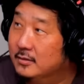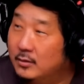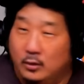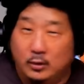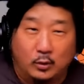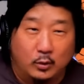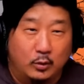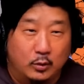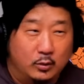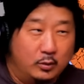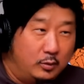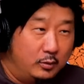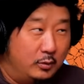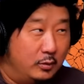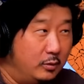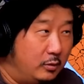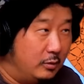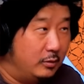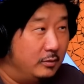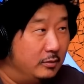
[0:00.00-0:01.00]

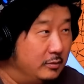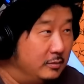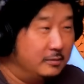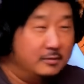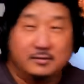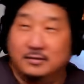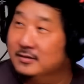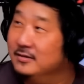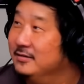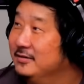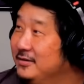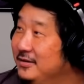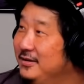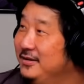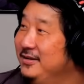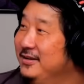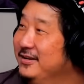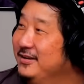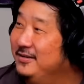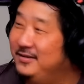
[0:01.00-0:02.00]

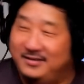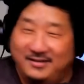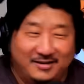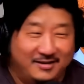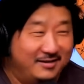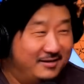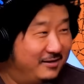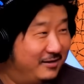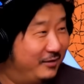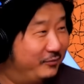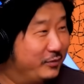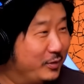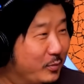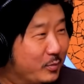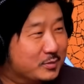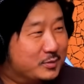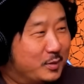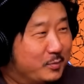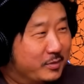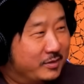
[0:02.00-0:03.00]
Yeah. I forgot what
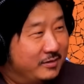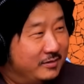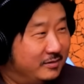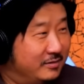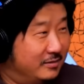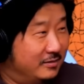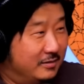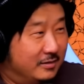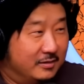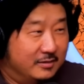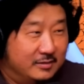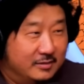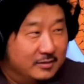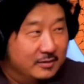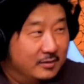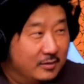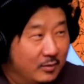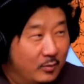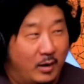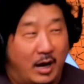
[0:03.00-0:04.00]
it's called, but
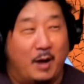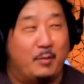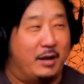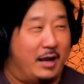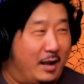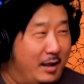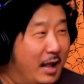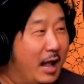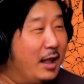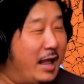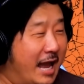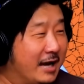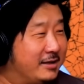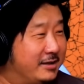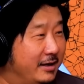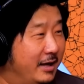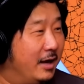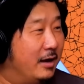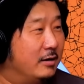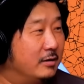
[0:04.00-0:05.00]
well, I'll act
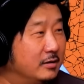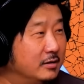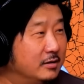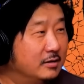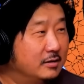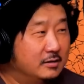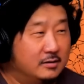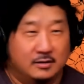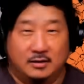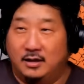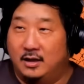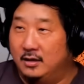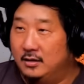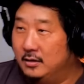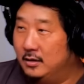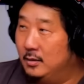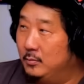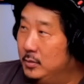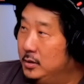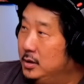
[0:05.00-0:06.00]
it out.
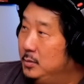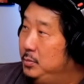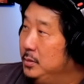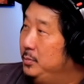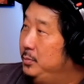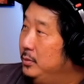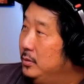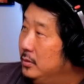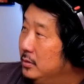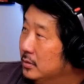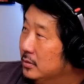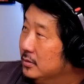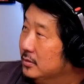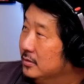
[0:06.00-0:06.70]
How many people?